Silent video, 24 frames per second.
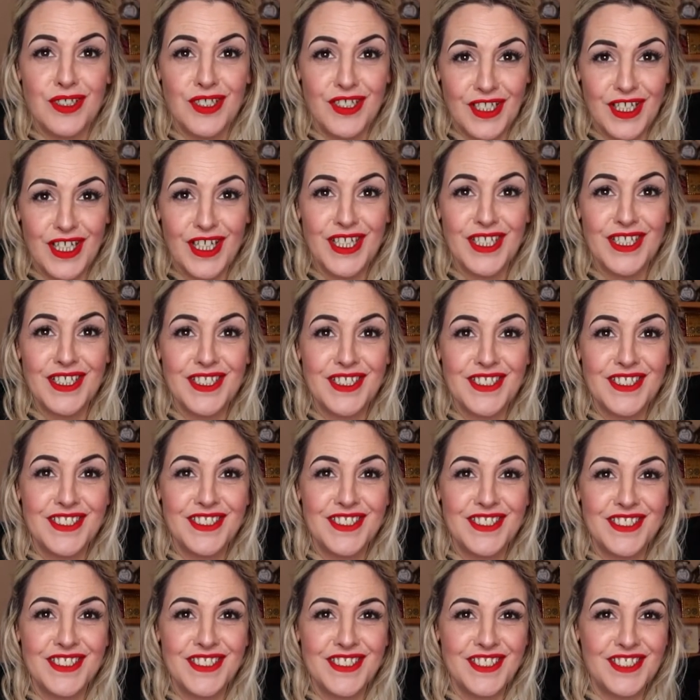Yeah?
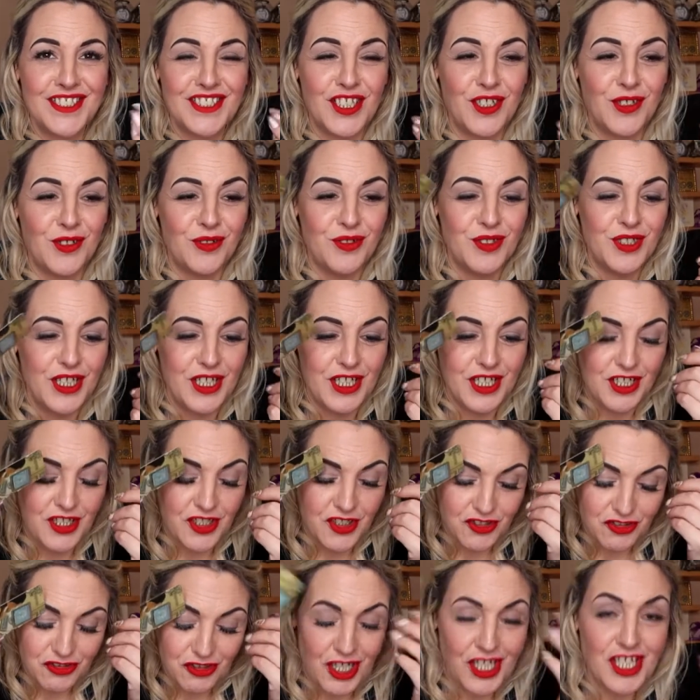So
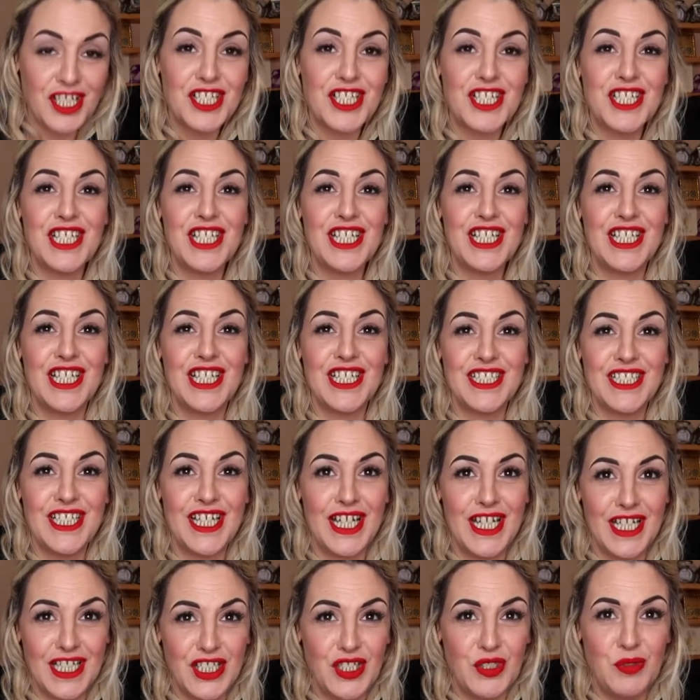try not to think like
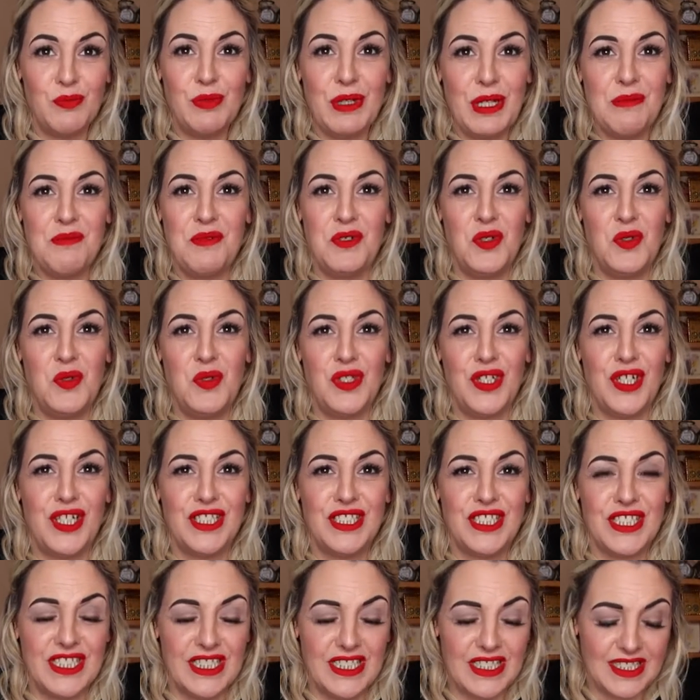that, and you'll be able to hold on
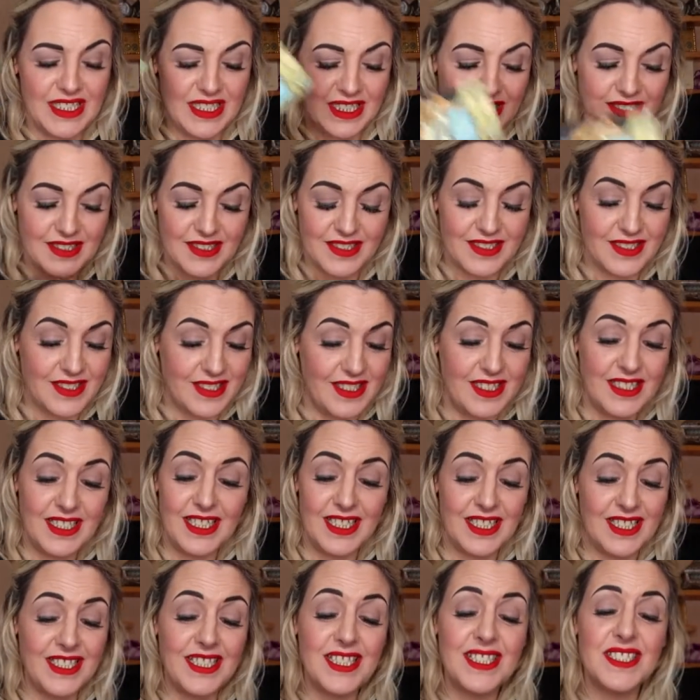to these things.
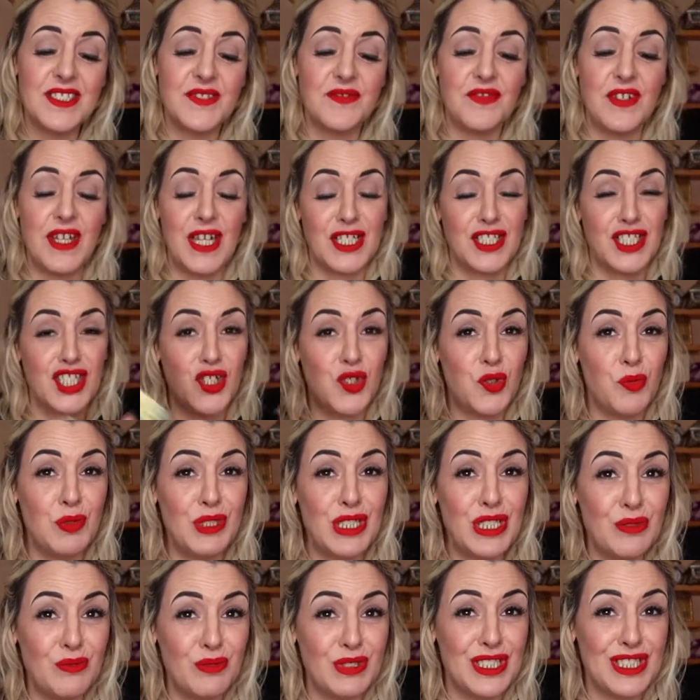It is a fact. You could be
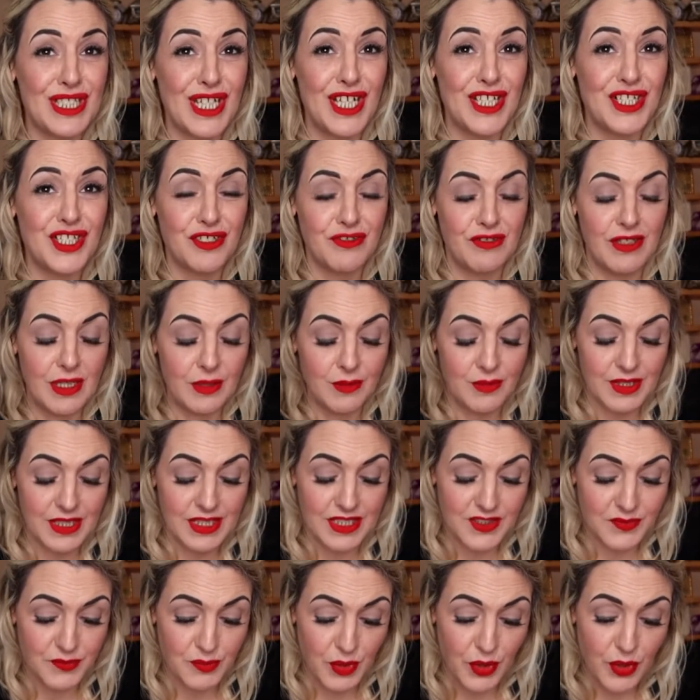dealing with Sagittarius now with
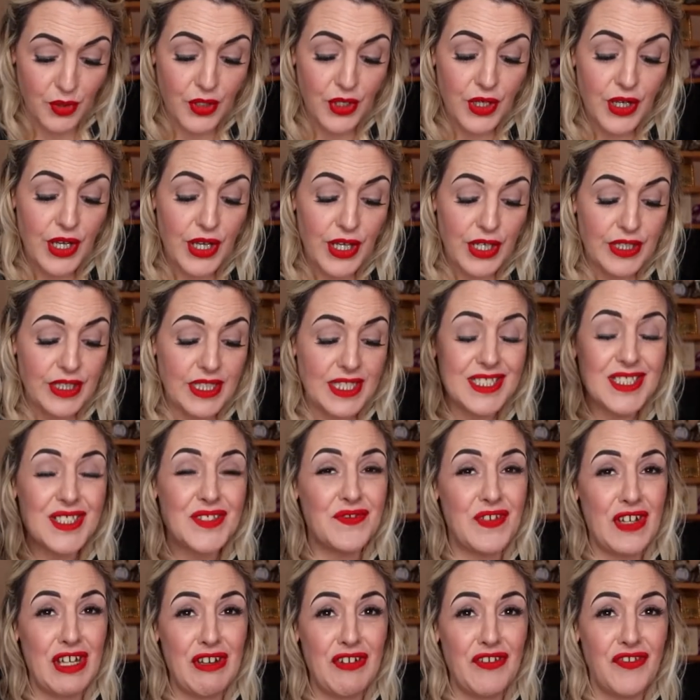this, but this is
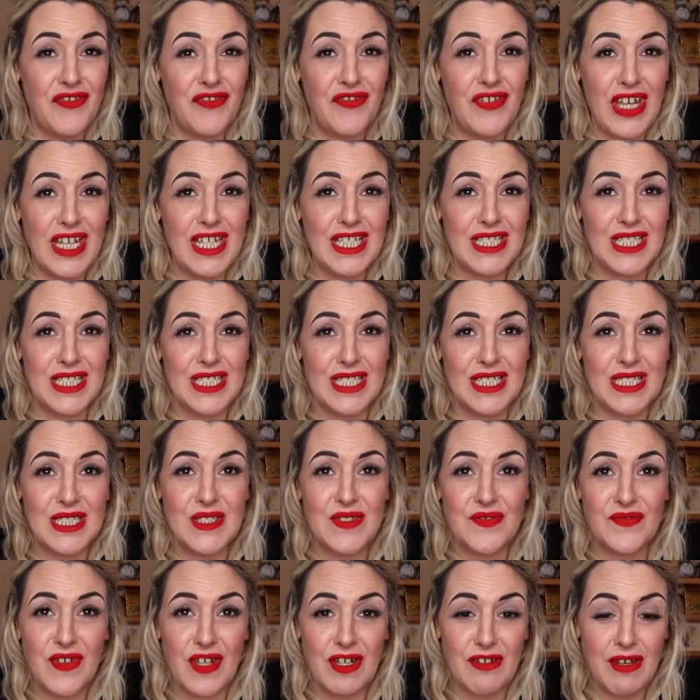very fated, this
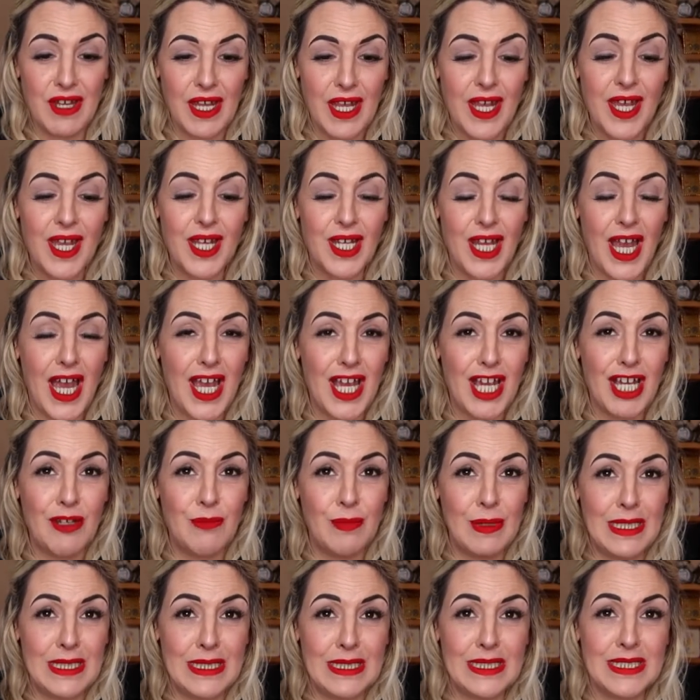is very
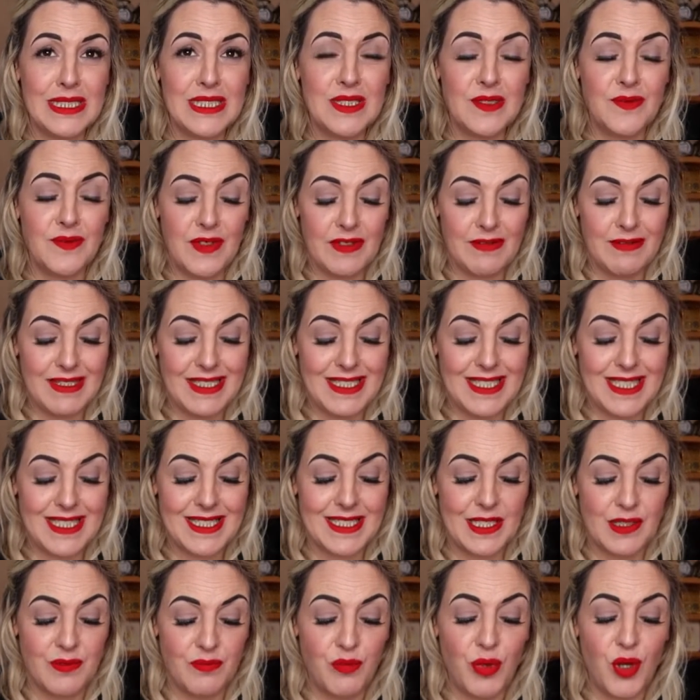karmic, this is the very
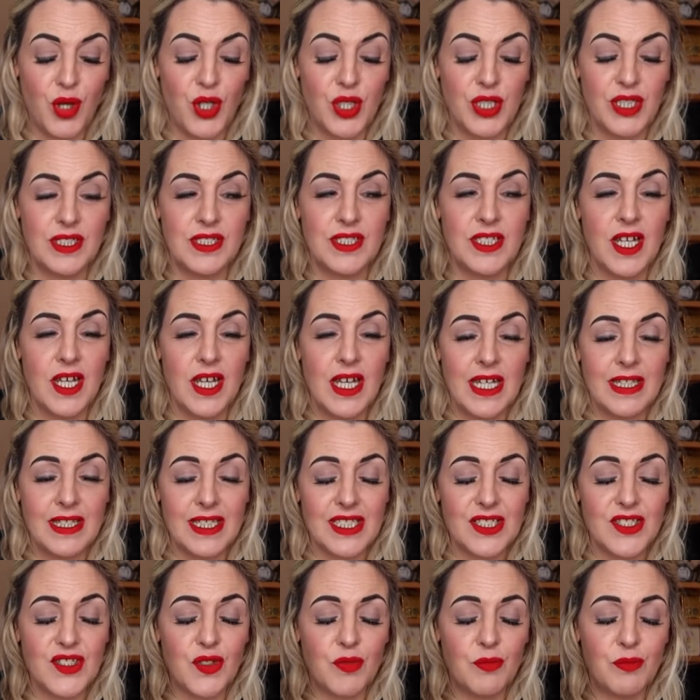destined point
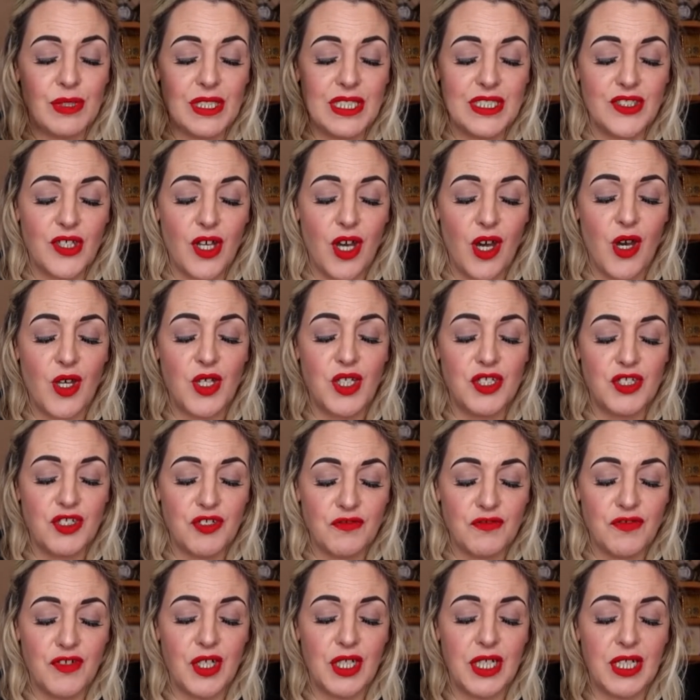that somebody's on their
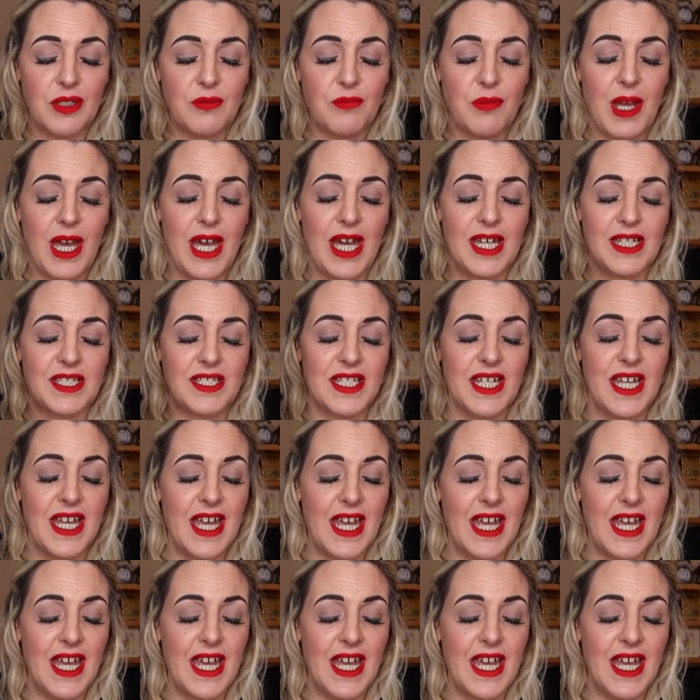fucking path,